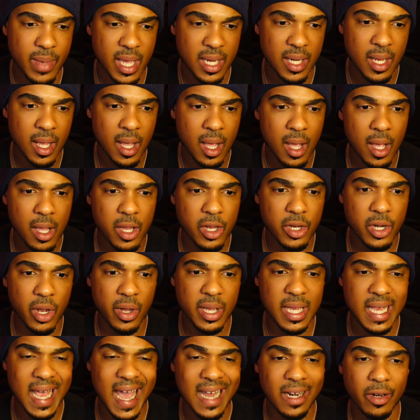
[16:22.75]
And,
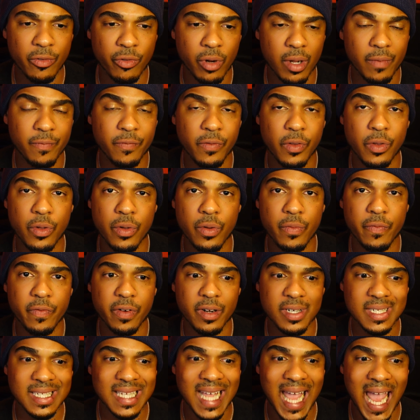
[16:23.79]
he had a rough few
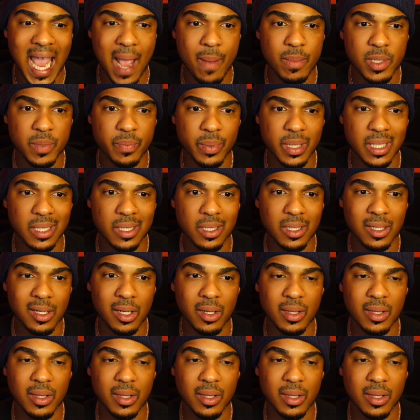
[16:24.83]
first games, but,